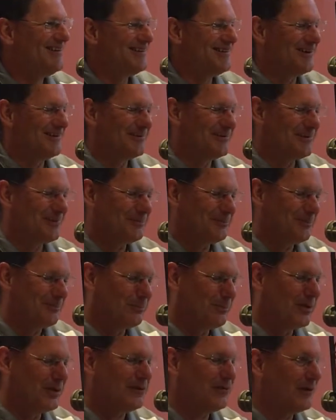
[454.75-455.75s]
So it's a
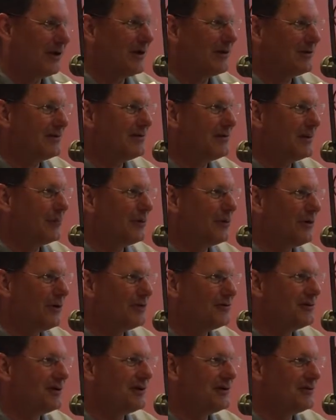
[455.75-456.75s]
big grant
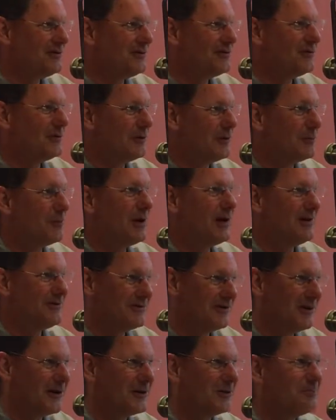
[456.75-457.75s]
project just
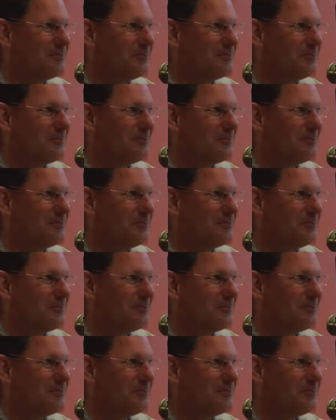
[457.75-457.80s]
about done.